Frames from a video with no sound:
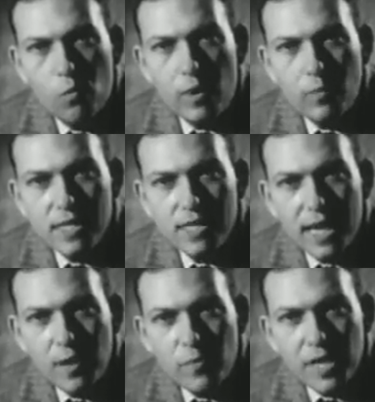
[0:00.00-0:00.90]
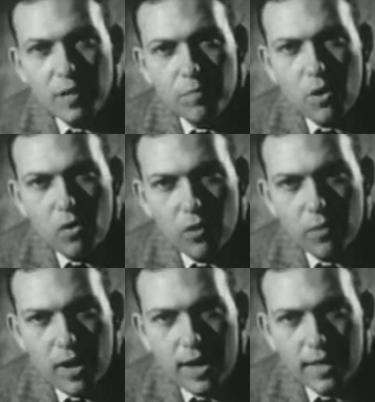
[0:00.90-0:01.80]
When we say we can
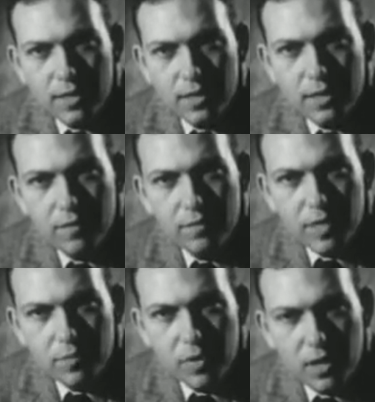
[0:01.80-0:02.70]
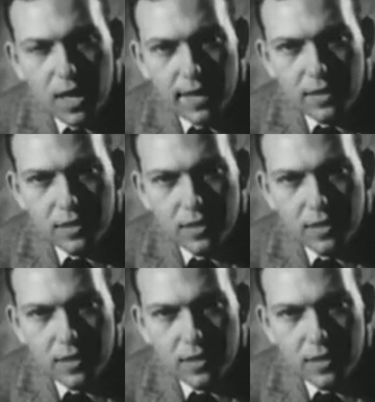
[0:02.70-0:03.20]
polarize visible light,